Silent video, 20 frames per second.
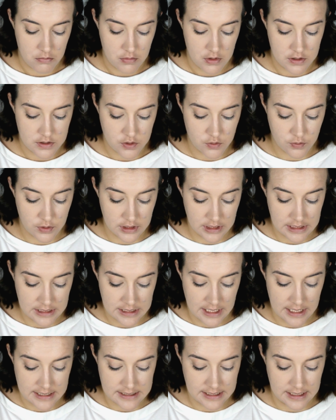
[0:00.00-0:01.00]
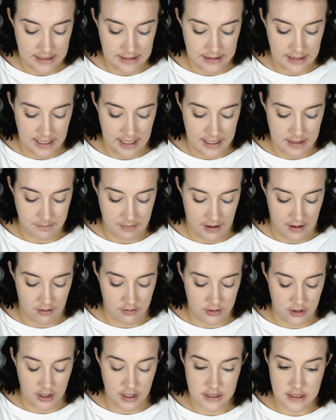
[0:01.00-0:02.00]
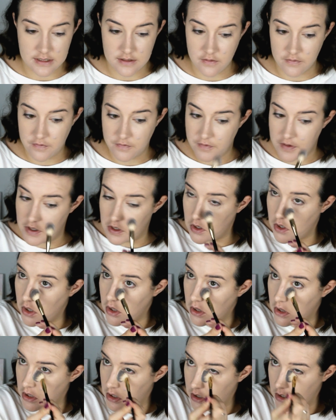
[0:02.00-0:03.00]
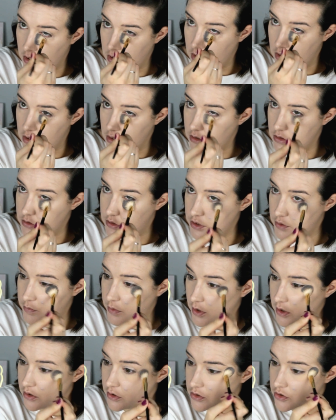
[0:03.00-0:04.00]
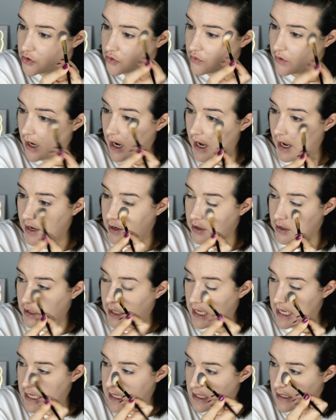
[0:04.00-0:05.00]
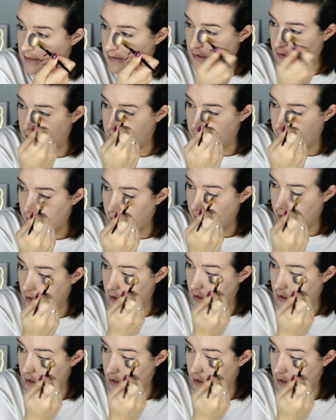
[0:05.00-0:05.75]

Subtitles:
It's a really nice, like, light powder. It doesn't feel super dry or cakey so far.